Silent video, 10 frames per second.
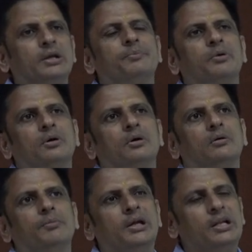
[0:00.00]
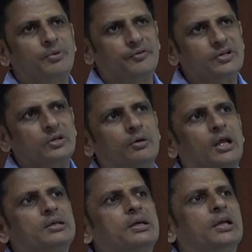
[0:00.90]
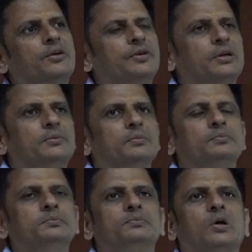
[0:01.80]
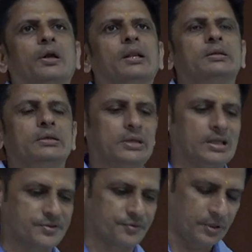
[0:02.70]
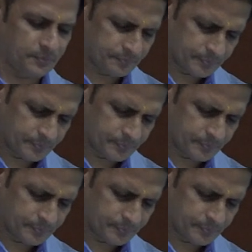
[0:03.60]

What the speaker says: in the medical profession or healthcare delivery or healthcare industry,